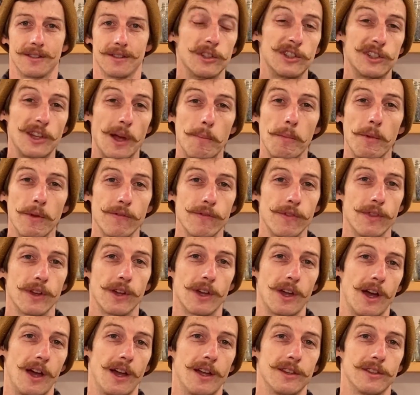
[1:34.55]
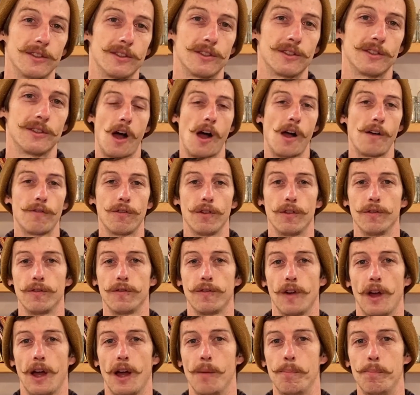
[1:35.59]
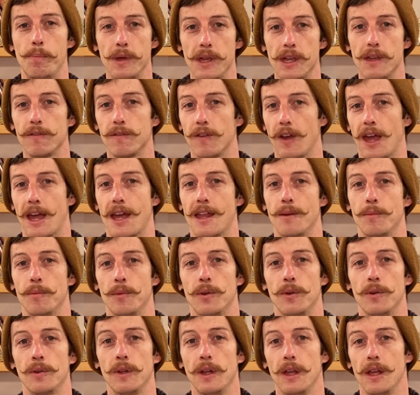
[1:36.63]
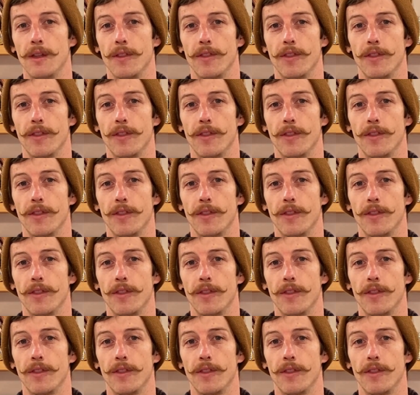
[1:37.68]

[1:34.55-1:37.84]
Some of the cuts off of a beef animal